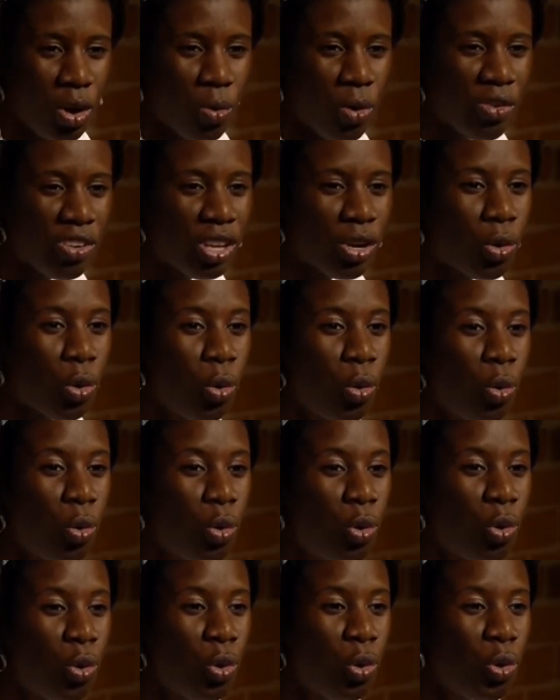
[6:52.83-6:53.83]
where the
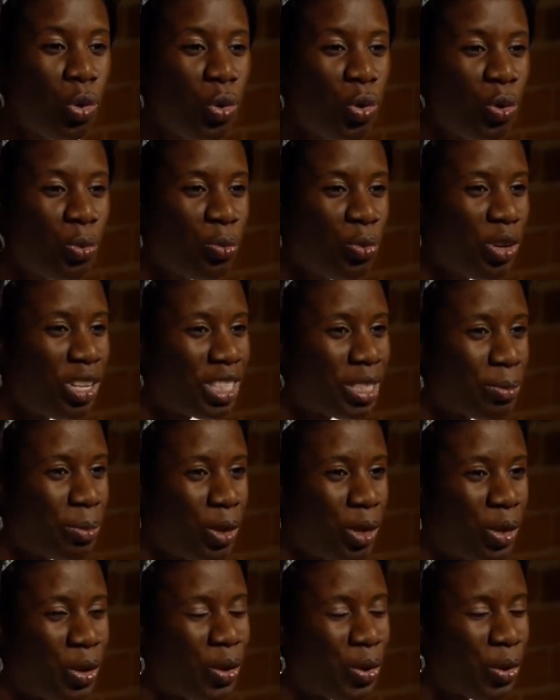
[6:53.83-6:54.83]
cool breeze
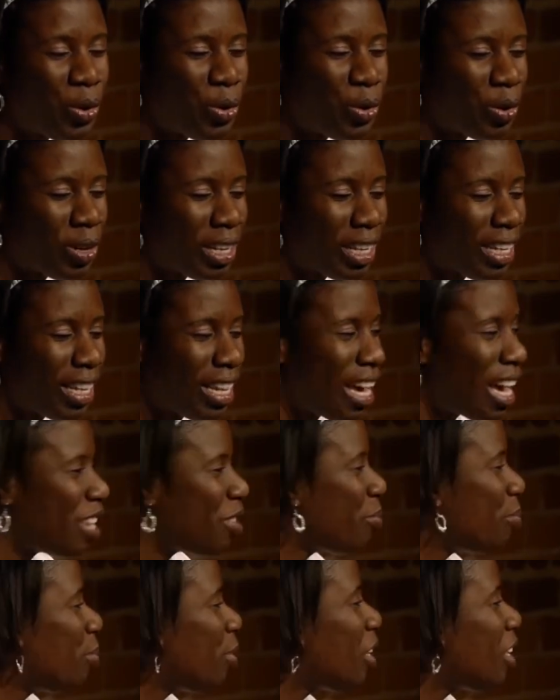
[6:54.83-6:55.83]
blow
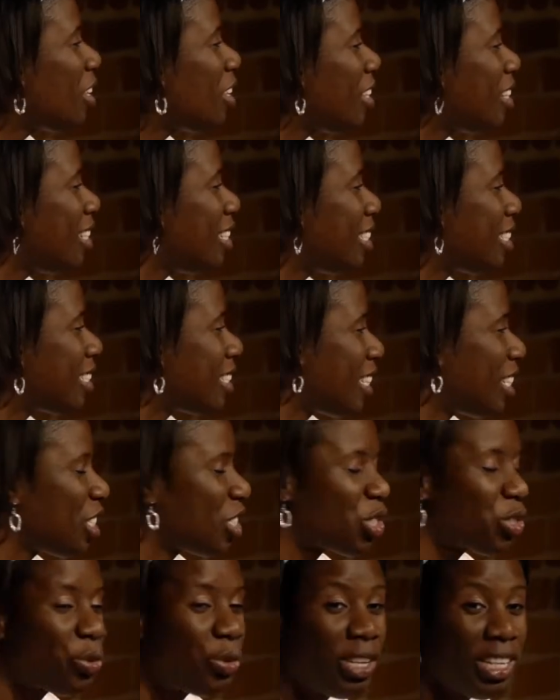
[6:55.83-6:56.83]
and birds in
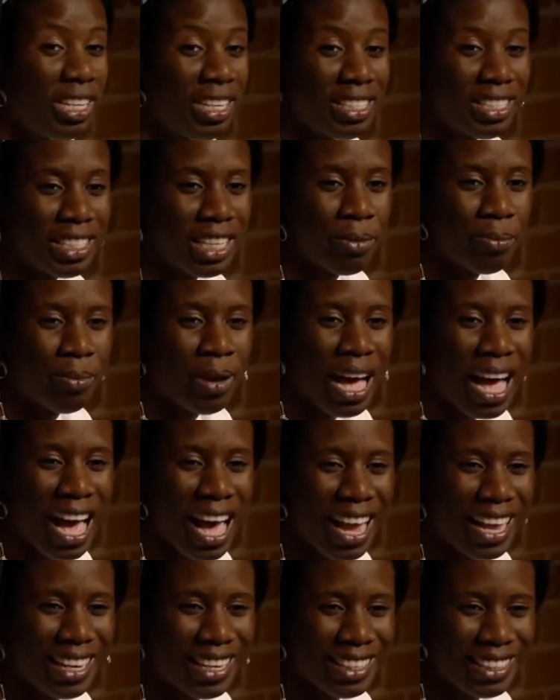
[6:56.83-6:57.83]
trees
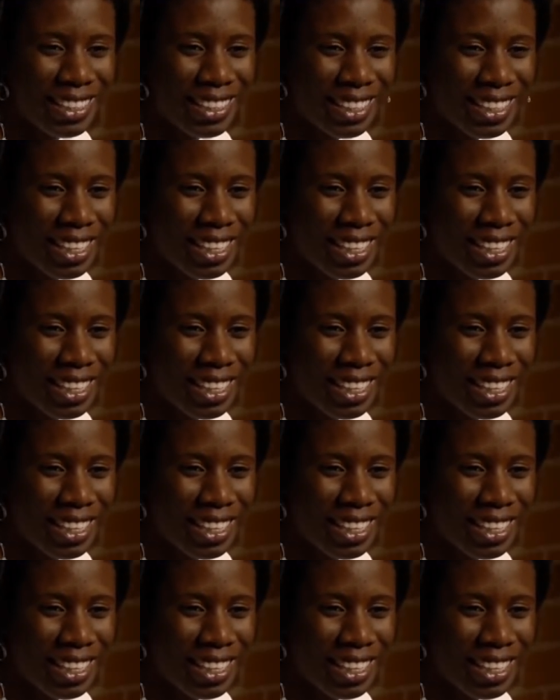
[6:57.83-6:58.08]
abide.